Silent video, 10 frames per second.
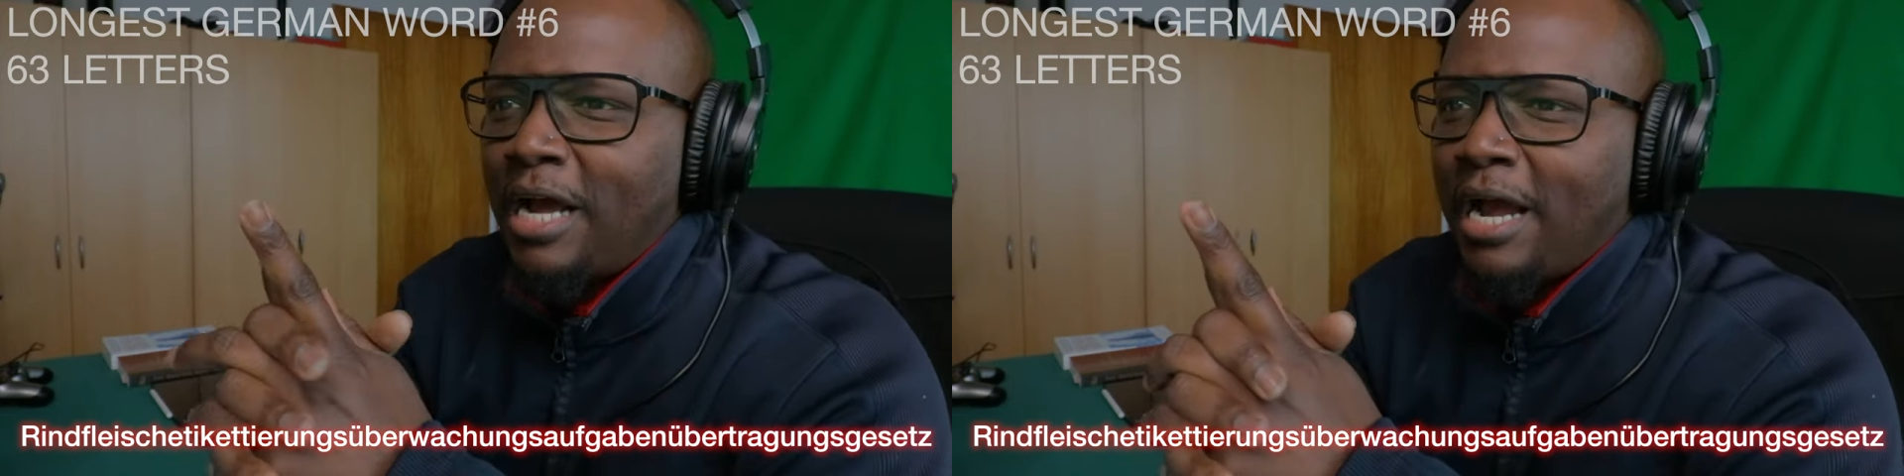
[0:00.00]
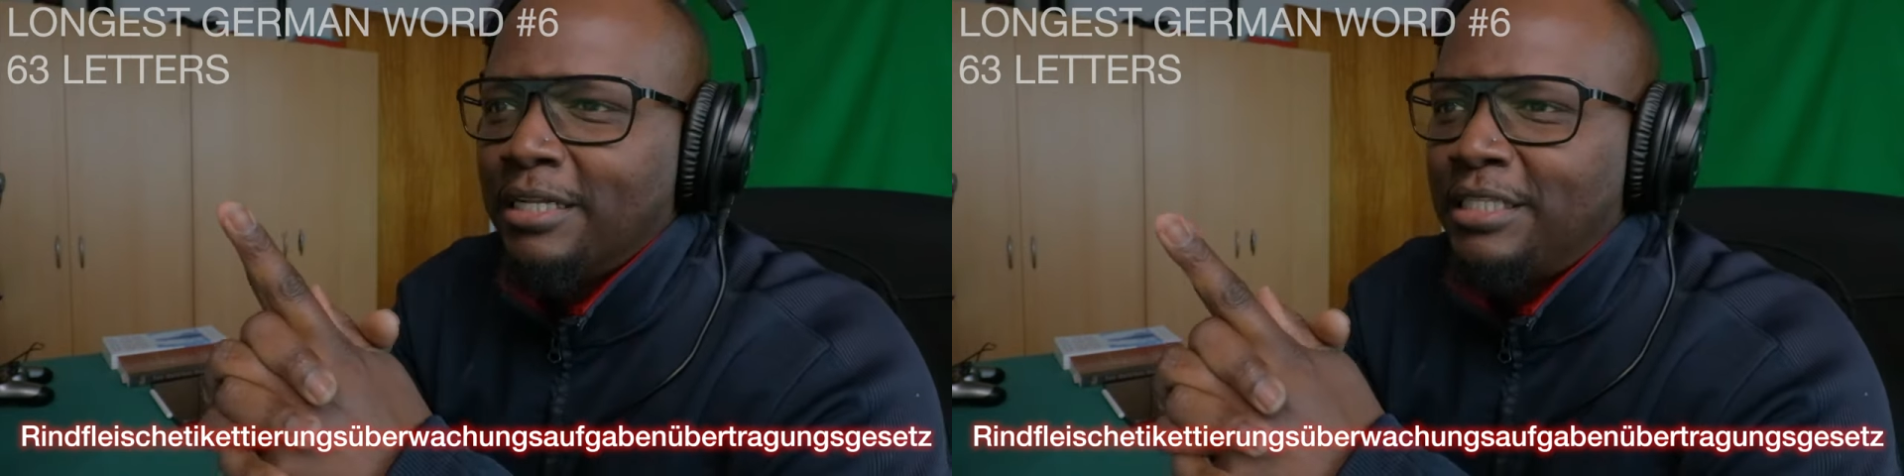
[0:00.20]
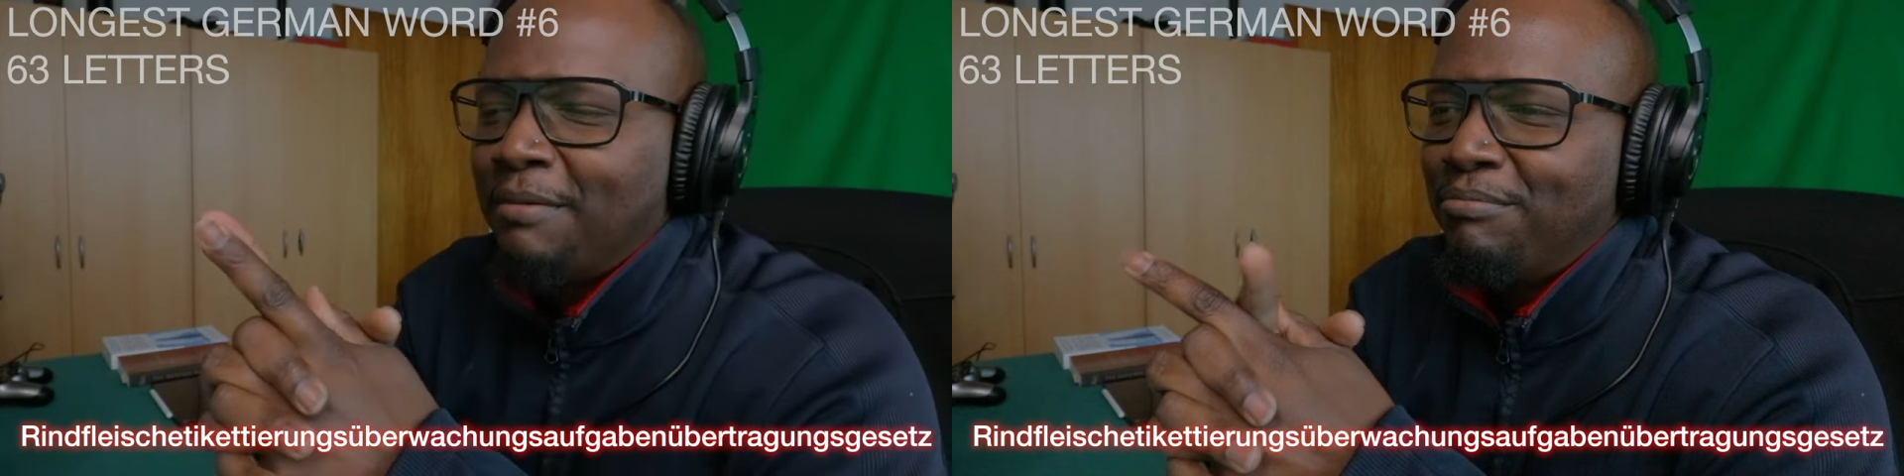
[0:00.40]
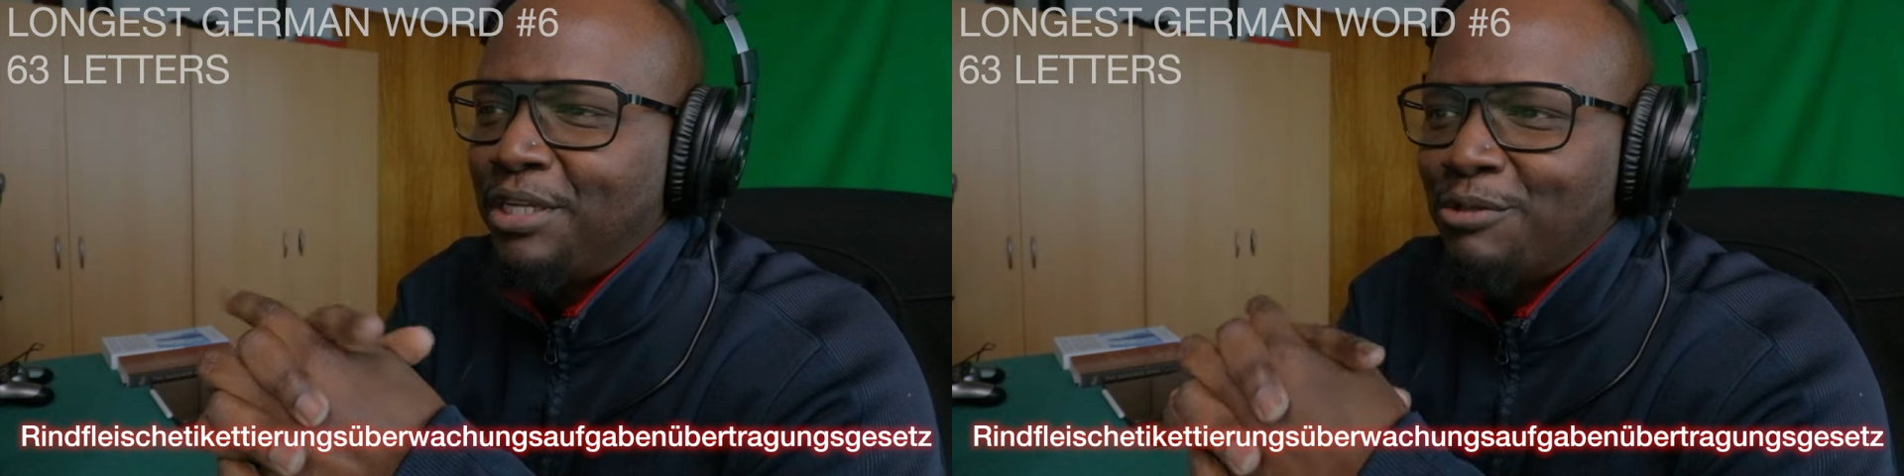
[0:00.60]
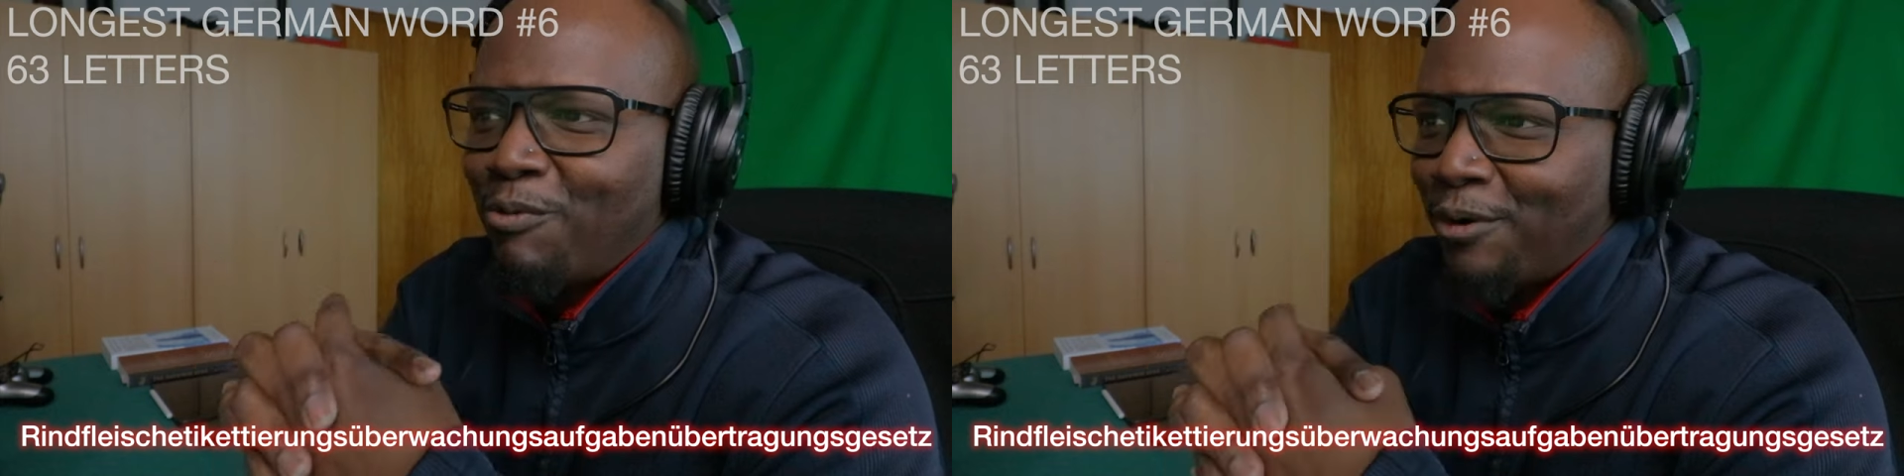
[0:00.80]
I attempt
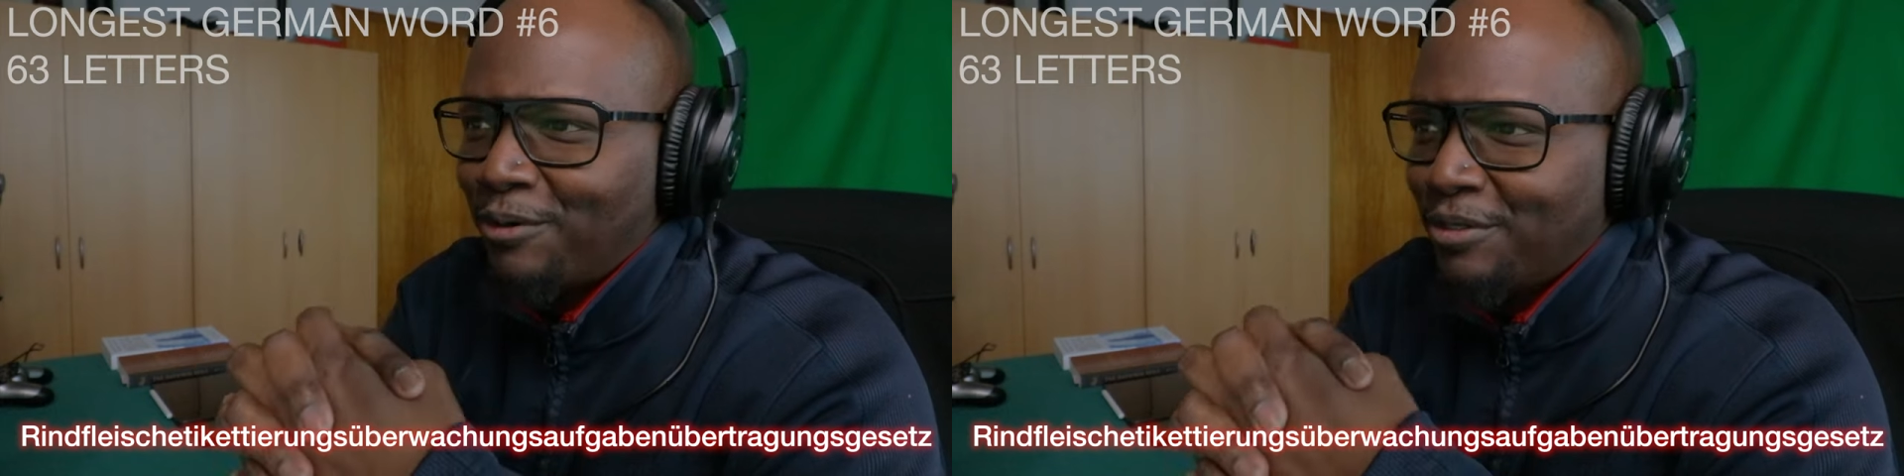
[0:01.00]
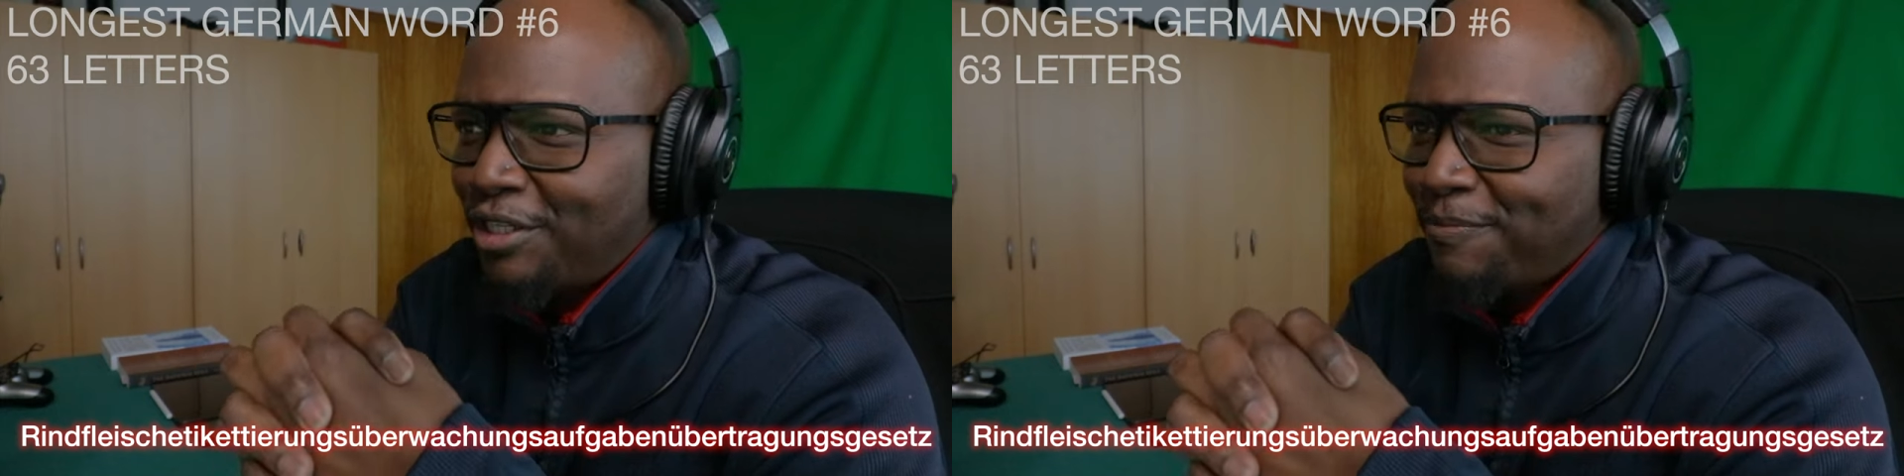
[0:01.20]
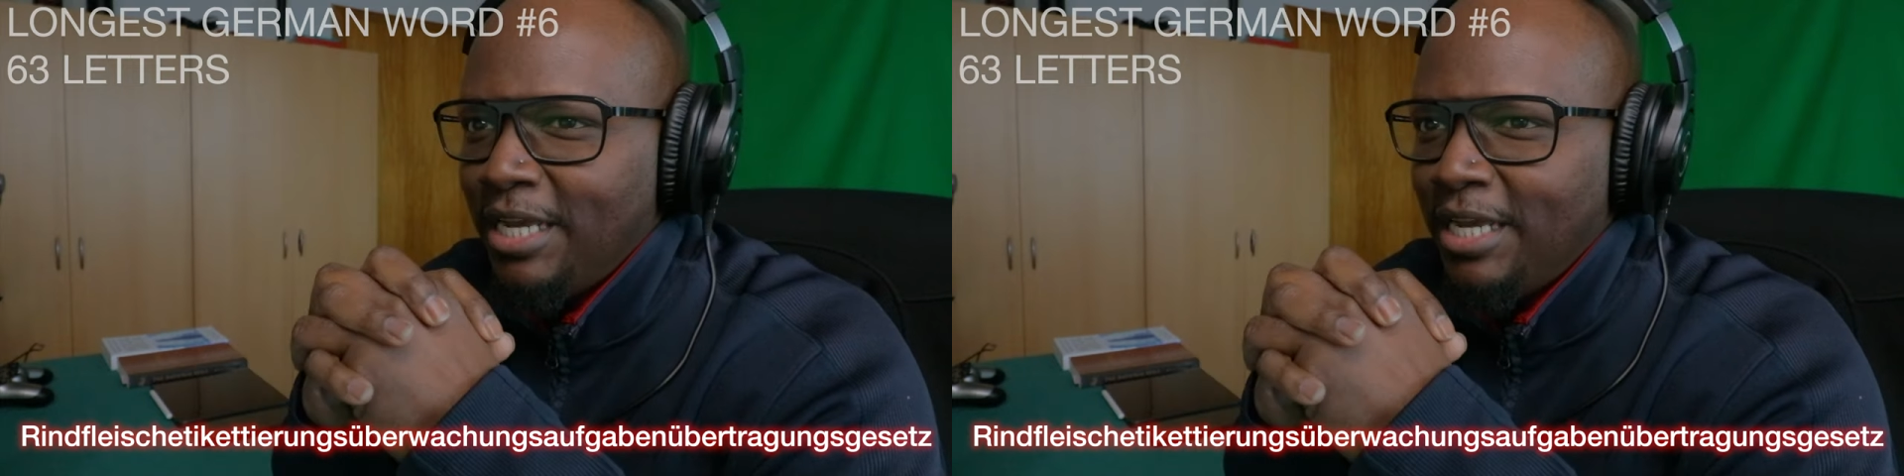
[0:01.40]
these words.